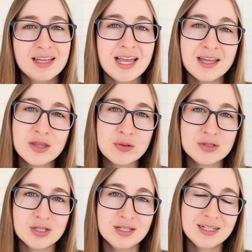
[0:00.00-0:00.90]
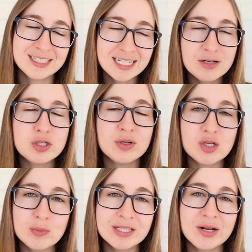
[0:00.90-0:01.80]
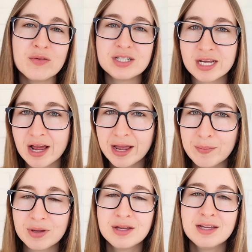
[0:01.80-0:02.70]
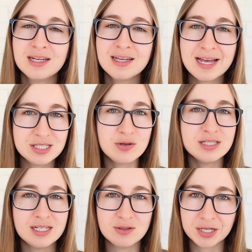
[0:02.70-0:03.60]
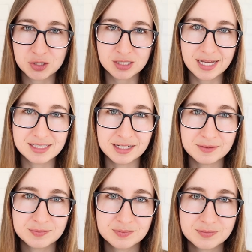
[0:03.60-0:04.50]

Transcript: and those should continue to accumulate over time as you continue exercising.